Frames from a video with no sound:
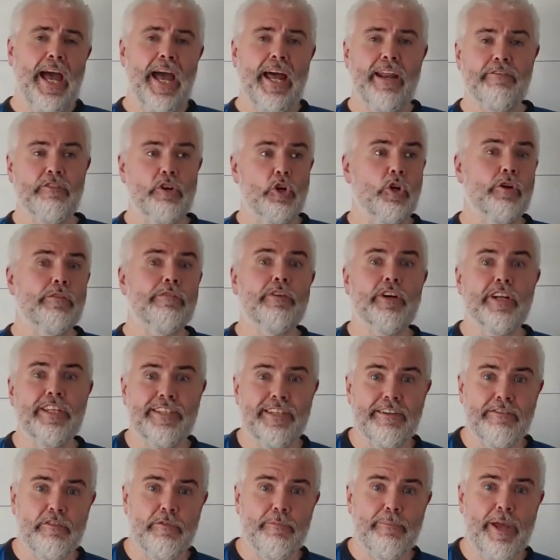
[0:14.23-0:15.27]
And if you're looking for a
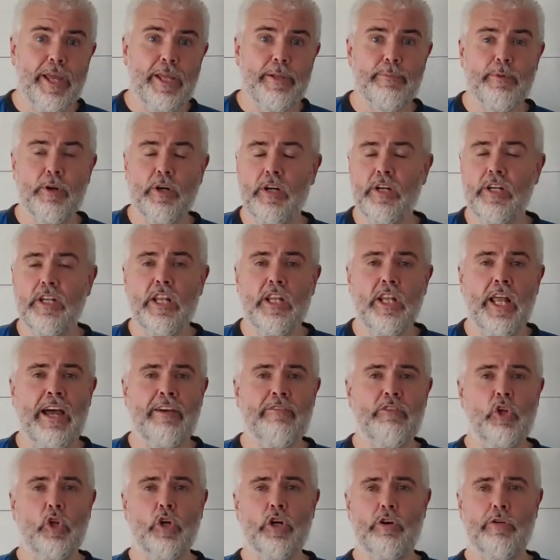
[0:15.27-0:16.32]
different paper,
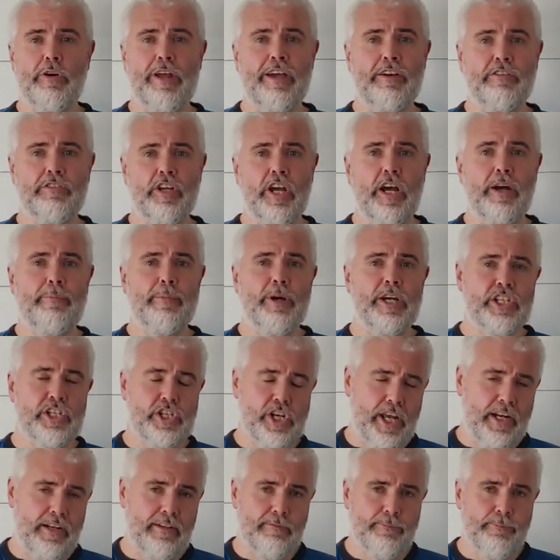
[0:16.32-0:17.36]
have a look around on my
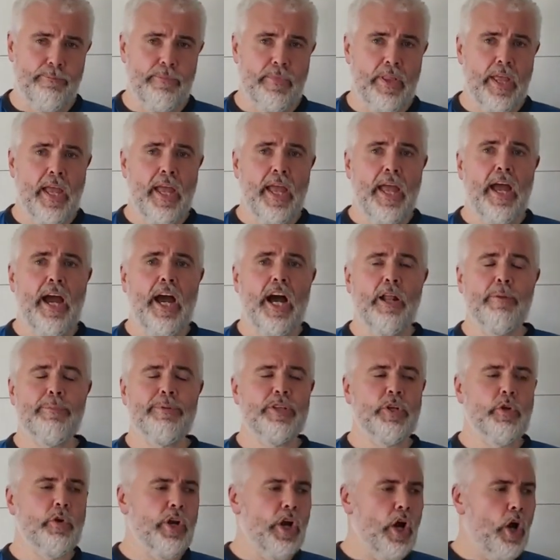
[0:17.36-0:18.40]
channel. I'll be
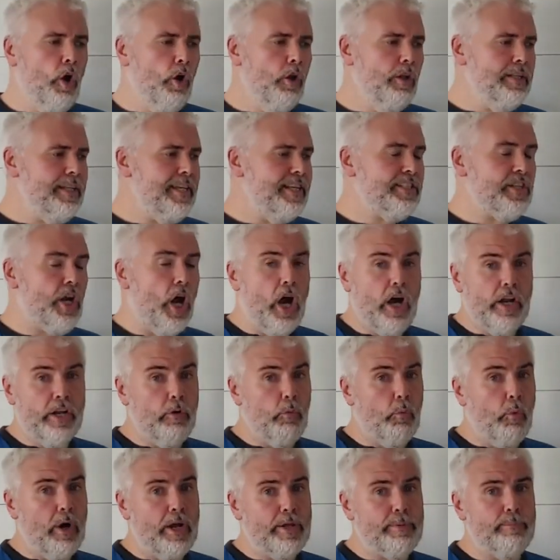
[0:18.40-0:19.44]
doing all this on a
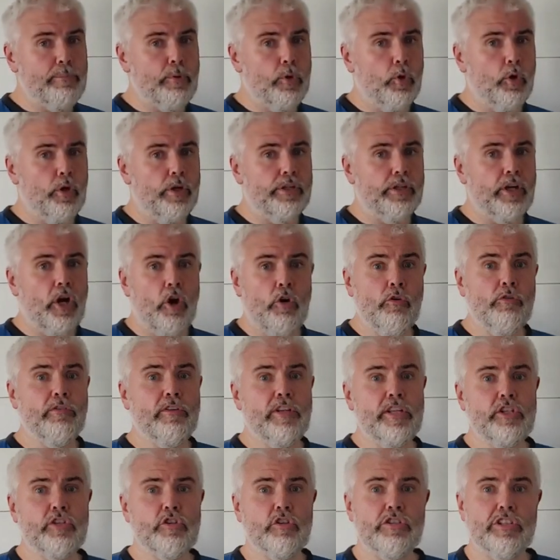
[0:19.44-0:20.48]
whiteboard,
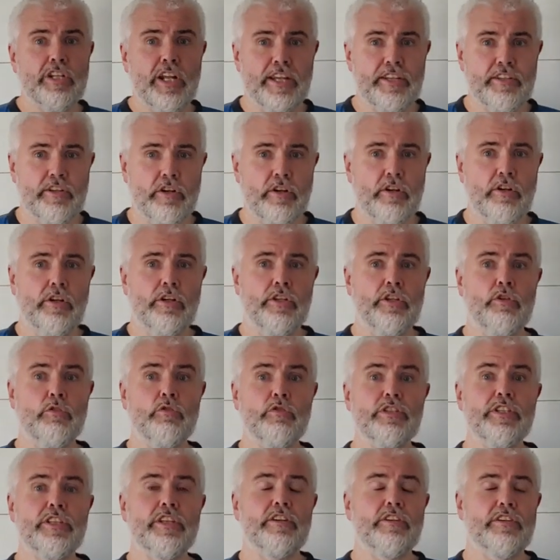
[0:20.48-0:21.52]
hopefully just like you're
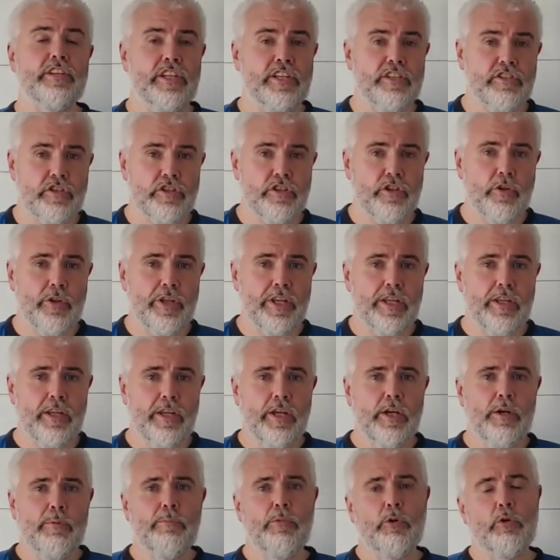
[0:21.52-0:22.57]
used to your teacher doing.
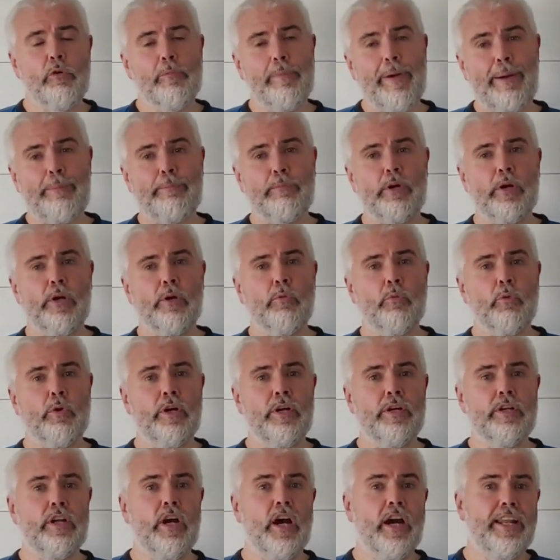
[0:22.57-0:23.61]
But remember,
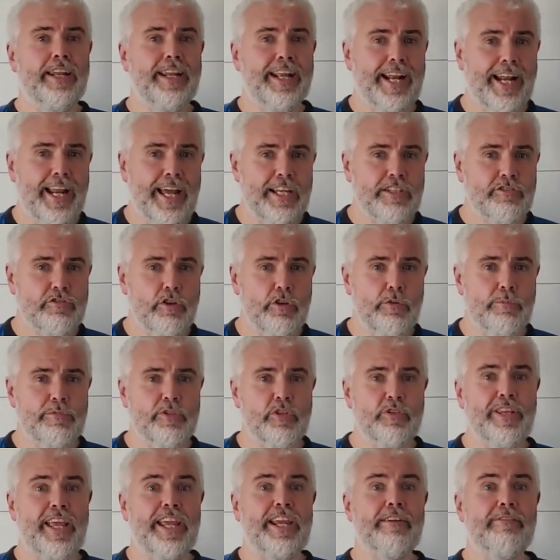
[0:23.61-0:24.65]
we're not in a classroom,
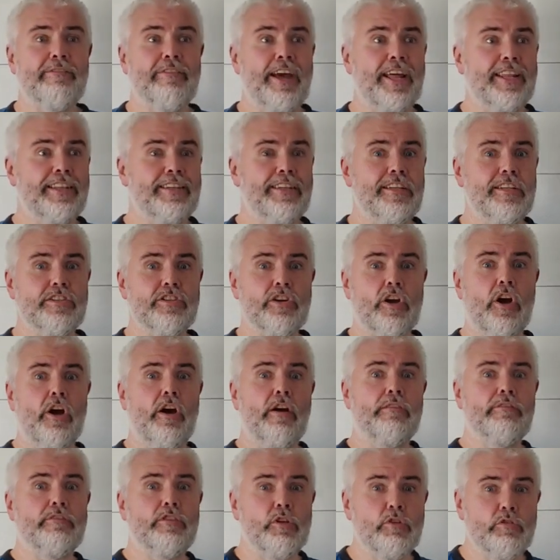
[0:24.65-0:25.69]
so take advantage
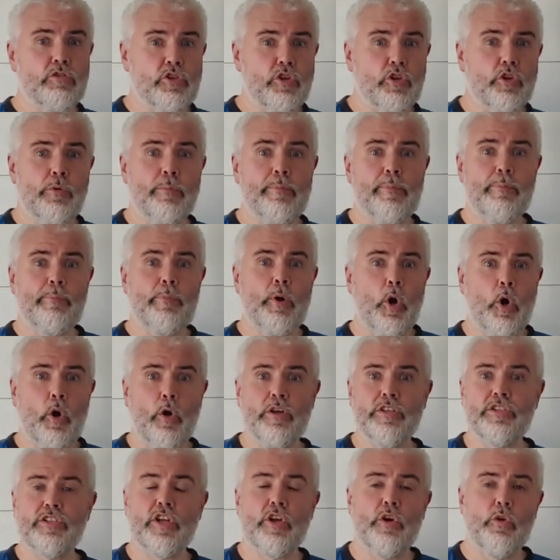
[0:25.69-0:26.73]
of YouTube,
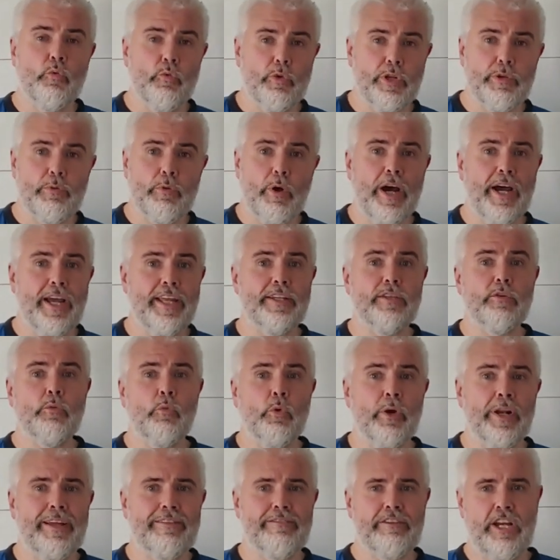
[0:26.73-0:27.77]
pause, rewind,
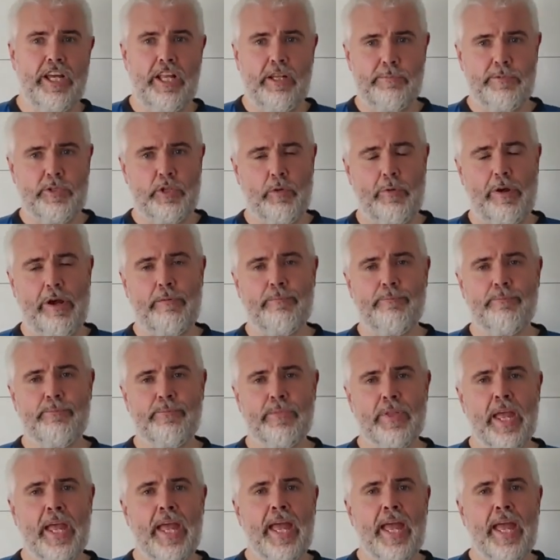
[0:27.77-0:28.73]
whatever helps you out.